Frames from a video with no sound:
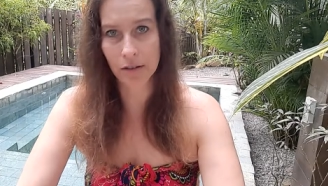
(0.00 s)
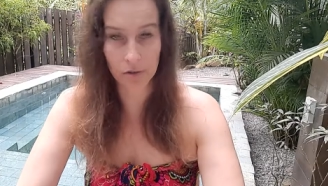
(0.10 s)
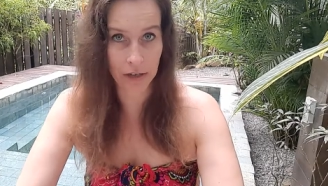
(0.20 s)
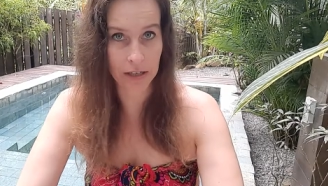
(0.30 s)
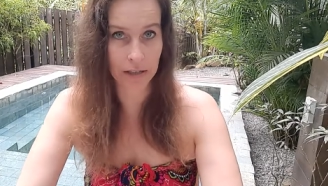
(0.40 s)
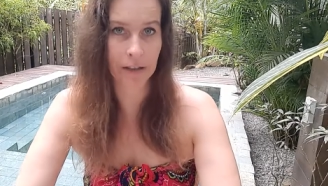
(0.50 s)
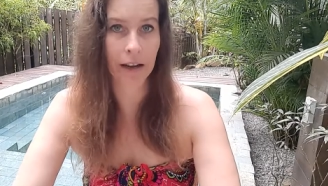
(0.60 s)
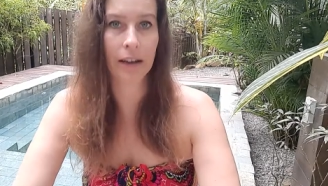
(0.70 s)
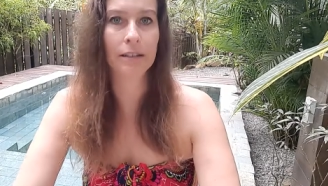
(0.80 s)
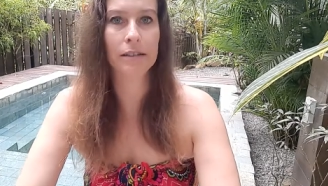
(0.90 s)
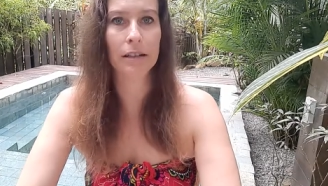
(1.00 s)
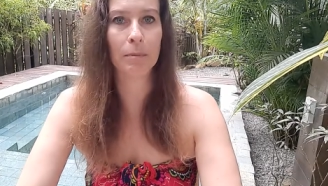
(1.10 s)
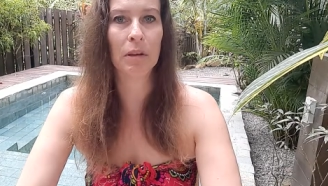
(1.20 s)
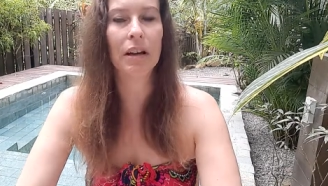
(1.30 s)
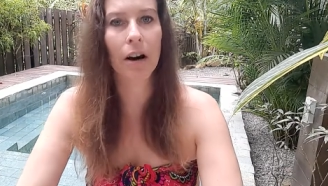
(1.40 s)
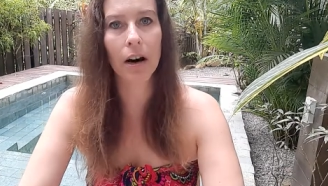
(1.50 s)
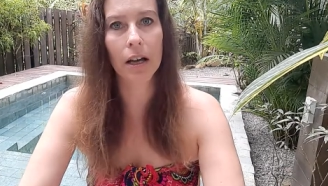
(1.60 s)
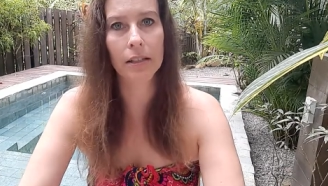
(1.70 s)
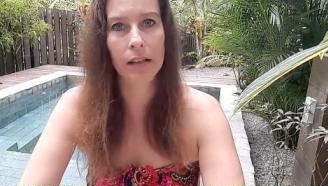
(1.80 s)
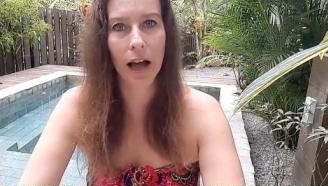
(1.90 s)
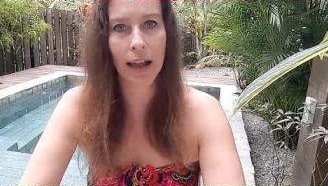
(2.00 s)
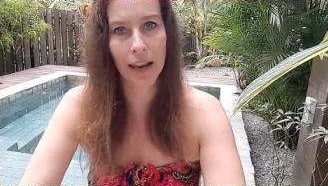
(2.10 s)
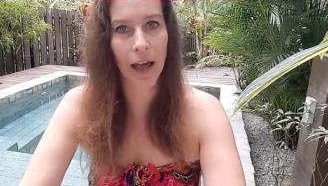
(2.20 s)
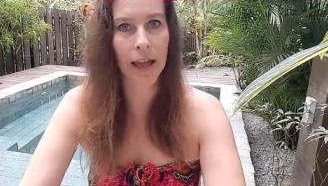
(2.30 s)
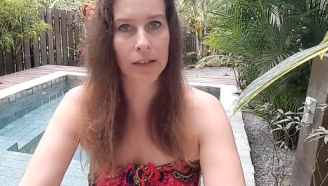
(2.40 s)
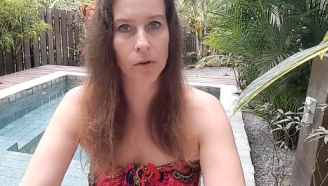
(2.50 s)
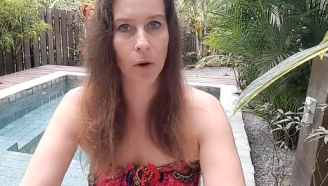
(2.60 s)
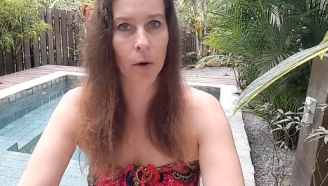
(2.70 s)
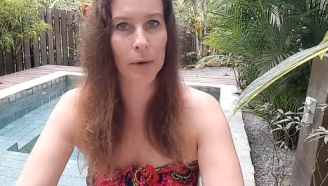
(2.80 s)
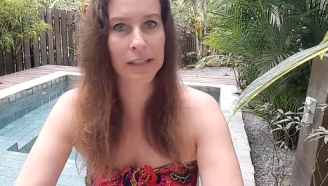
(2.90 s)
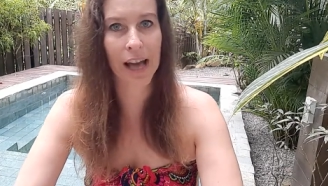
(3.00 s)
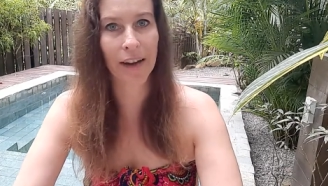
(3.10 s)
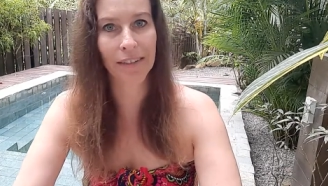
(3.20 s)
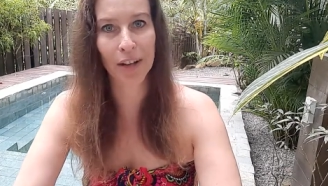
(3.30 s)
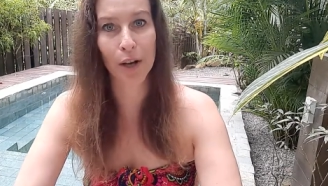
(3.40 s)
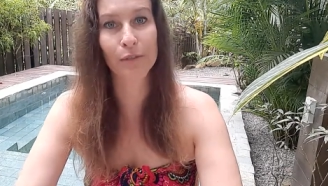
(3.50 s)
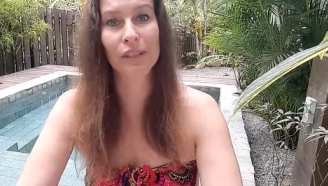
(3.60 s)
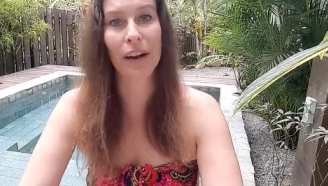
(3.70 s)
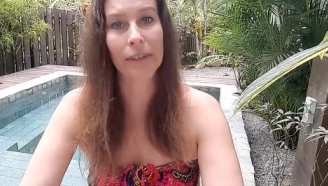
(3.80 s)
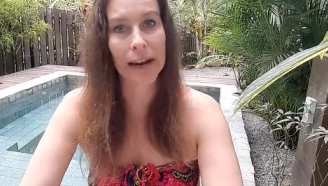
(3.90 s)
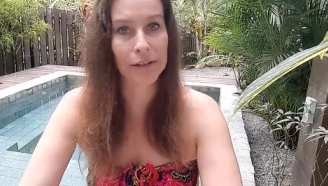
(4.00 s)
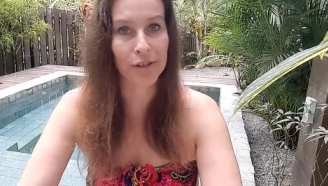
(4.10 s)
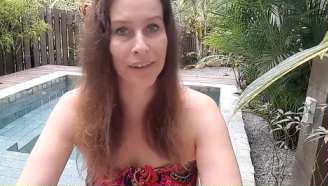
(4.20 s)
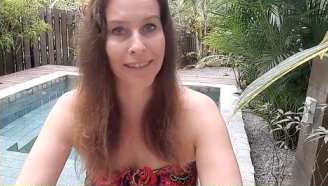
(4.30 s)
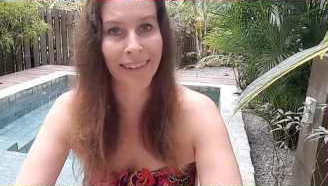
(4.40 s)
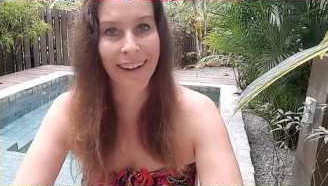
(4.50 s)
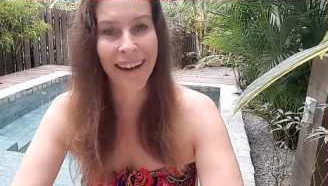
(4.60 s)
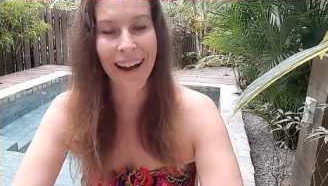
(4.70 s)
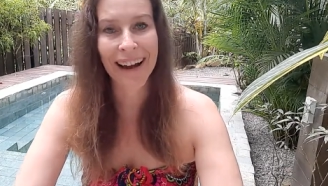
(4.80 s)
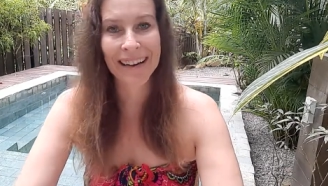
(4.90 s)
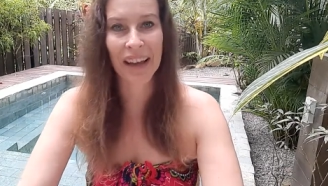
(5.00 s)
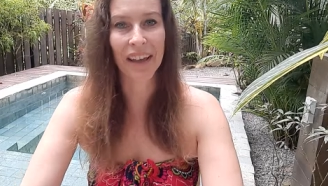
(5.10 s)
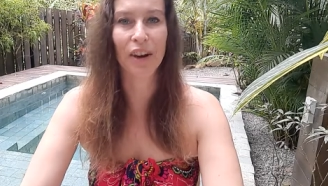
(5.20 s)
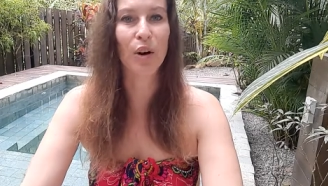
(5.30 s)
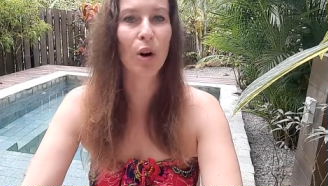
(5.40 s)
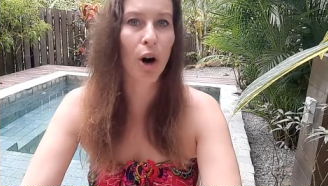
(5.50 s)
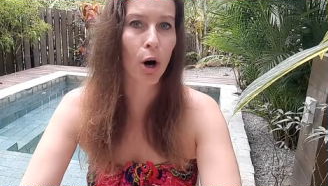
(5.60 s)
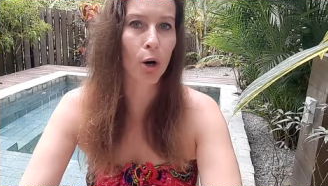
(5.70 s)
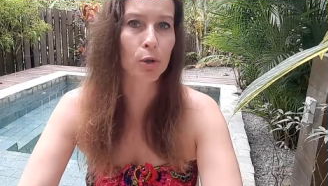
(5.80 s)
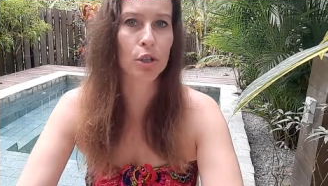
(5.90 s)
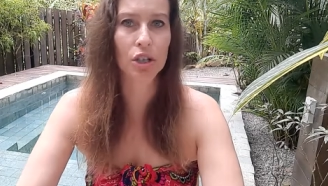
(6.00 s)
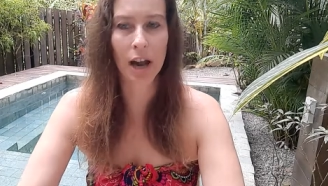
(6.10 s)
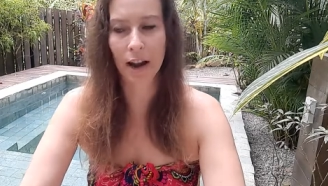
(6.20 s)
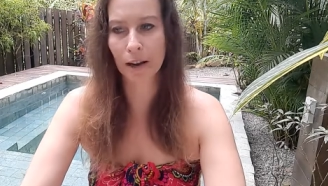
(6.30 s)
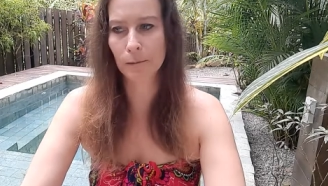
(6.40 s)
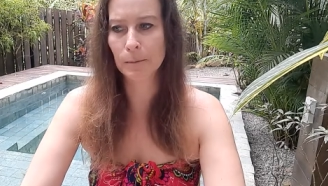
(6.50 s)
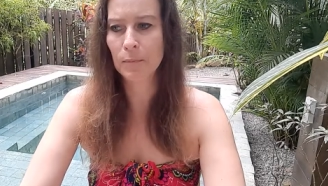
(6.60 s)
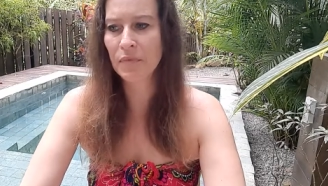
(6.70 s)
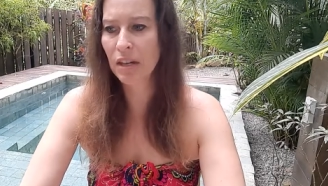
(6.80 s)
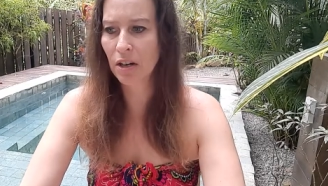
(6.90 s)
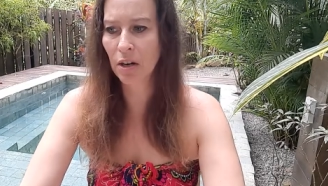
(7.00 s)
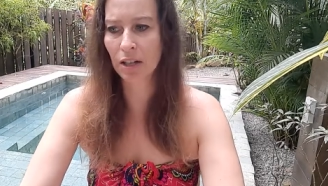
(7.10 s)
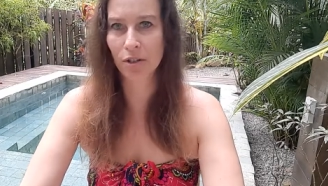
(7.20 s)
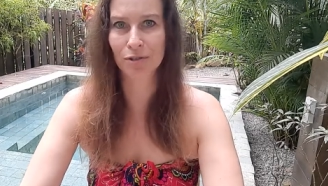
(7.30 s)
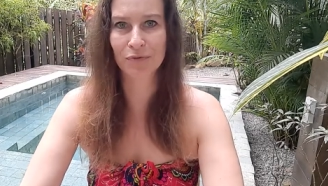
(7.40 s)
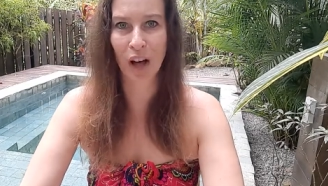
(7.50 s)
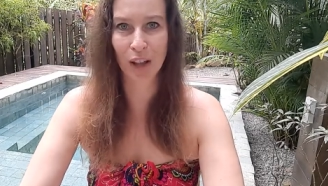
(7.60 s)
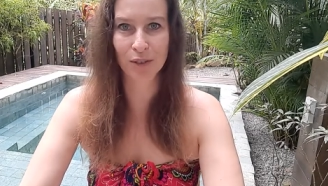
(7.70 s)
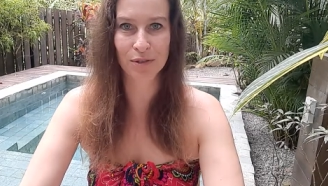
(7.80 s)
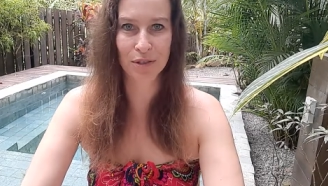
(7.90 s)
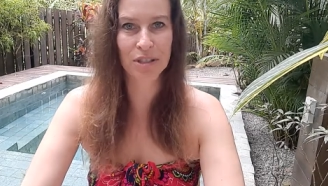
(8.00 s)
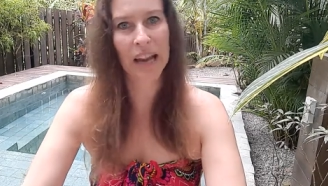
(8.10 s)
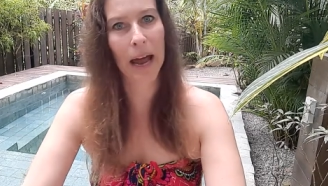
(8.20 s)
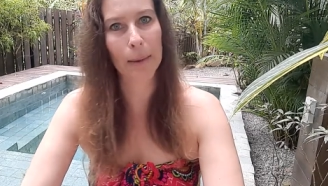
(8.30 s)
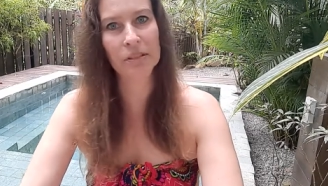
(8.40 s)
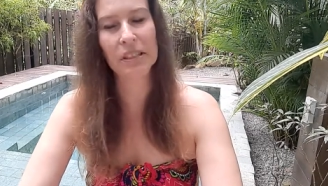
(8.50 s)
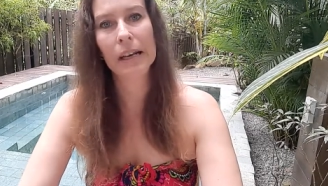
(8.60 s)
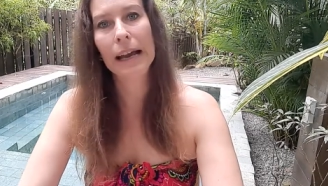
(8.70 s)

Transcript: the training that I did because I like to always have a lot of direction. And I had a coach and, you know, I just followed the steps.